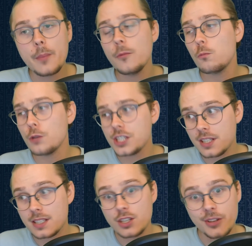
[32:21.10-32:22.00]
which
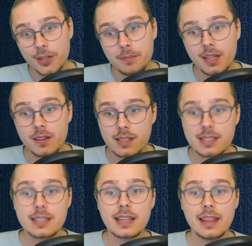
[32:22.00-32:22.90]
is good because